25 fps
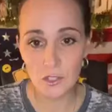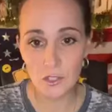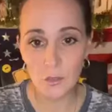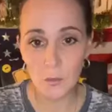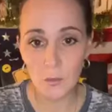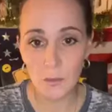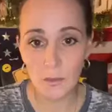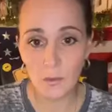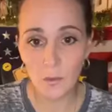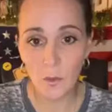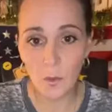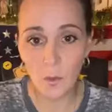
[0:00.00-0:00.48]
just
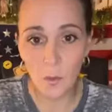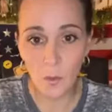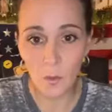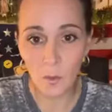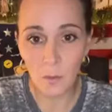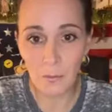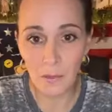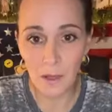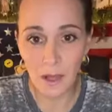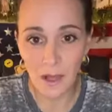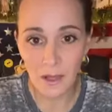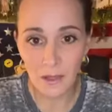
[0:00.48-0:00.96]
doing the
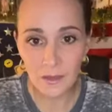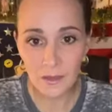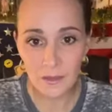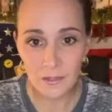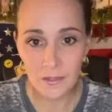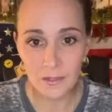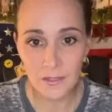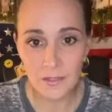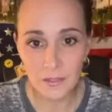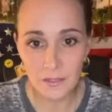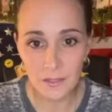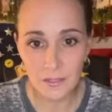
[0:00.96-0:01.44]
whole
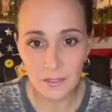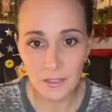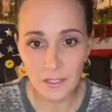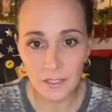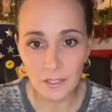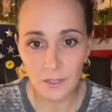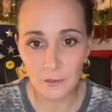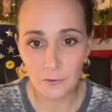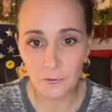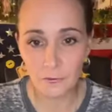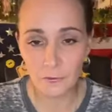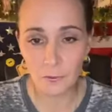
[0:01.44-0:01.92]
box
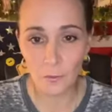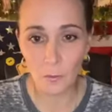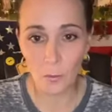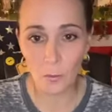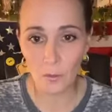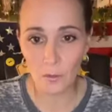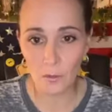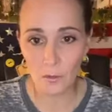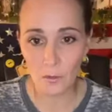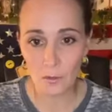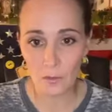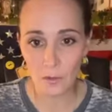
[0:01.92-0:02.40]
in a
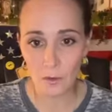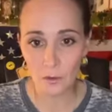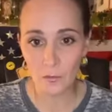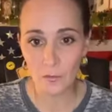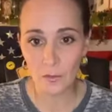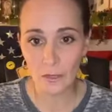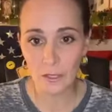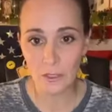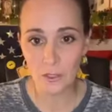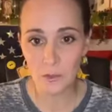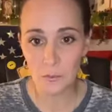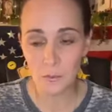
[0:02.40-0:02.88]
floral
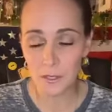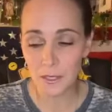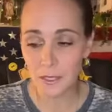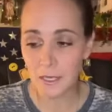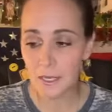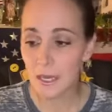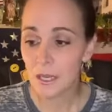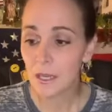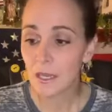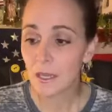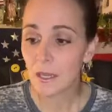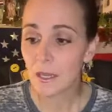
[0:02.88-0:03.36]

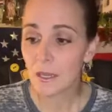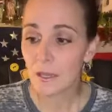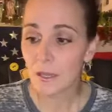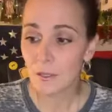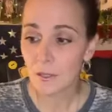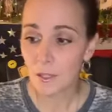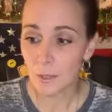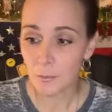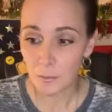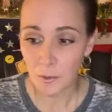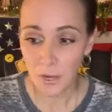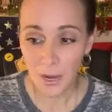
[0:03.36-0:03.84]
arrangement.
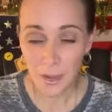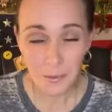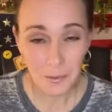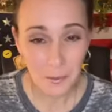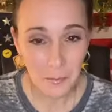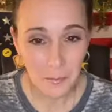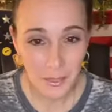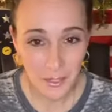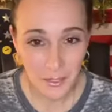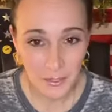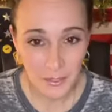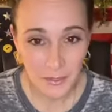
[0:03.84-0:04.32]
The
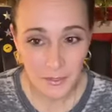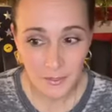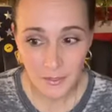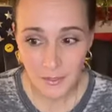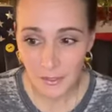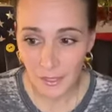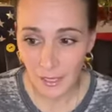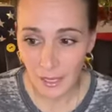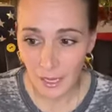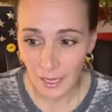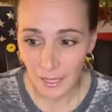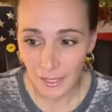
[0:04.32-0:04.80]
problem
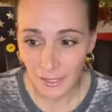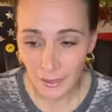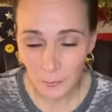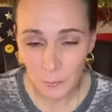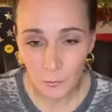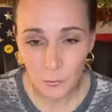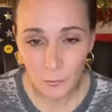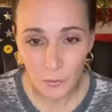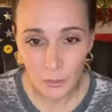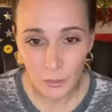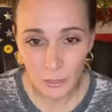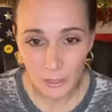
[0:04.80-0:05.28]
is I
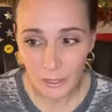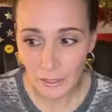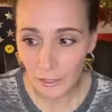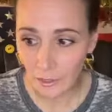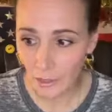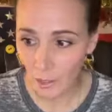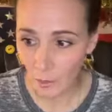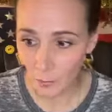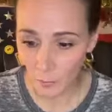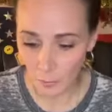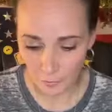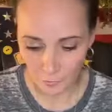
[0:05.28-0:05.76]
am really
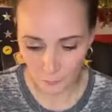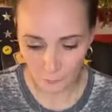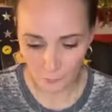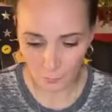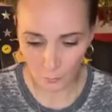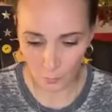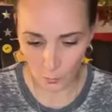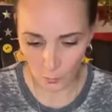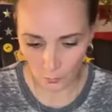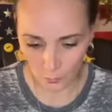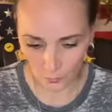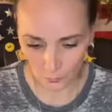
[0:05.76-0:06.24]
low on
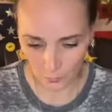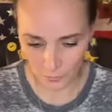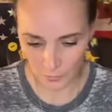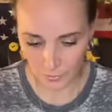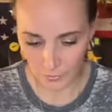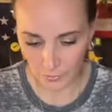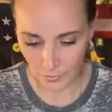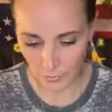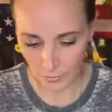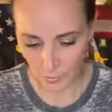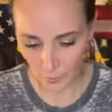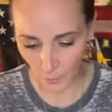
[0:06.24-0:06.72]

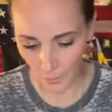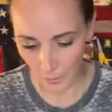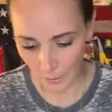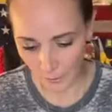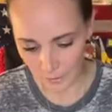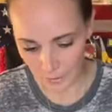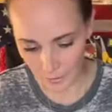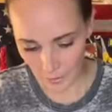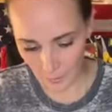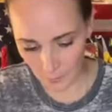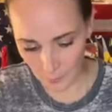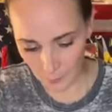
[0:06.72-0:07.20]
florals. So I
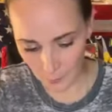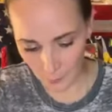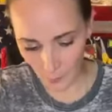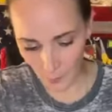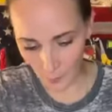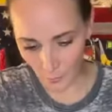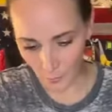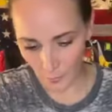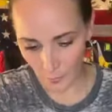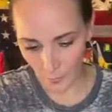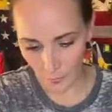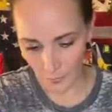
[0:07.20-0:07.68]
did
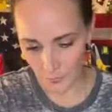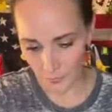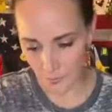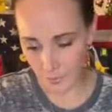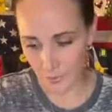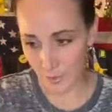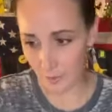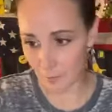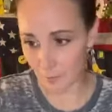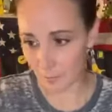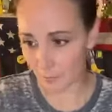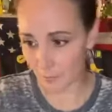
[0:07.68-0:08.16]
pull
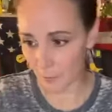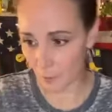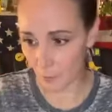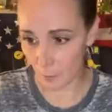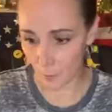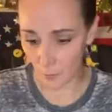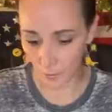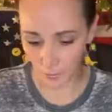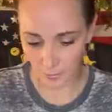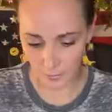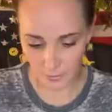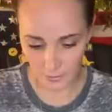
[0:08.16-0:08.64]
some of the
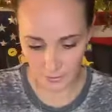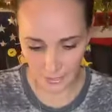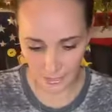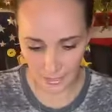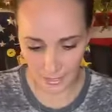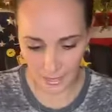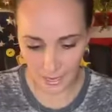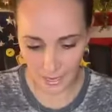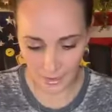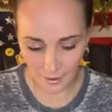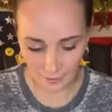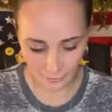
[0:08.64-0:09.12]
ones I
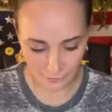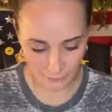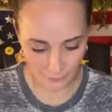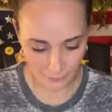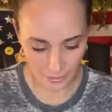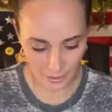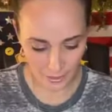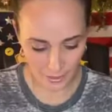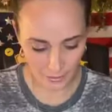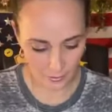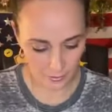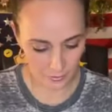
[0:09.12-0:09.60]
have
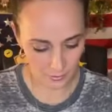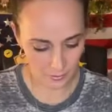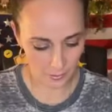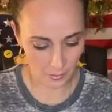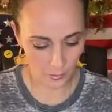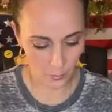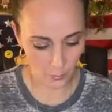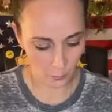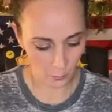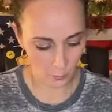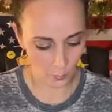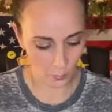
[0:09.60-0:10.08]
that I
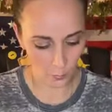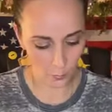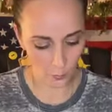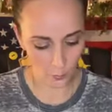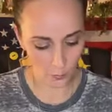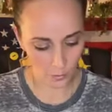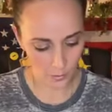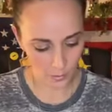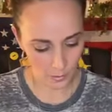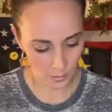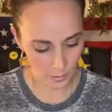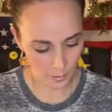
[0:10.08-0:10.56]
think will
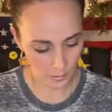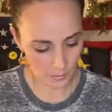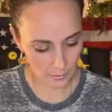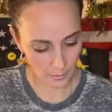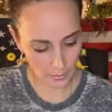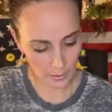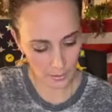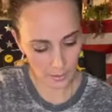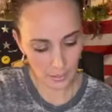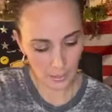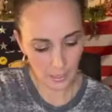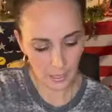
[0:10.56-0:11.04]
work.
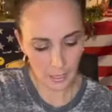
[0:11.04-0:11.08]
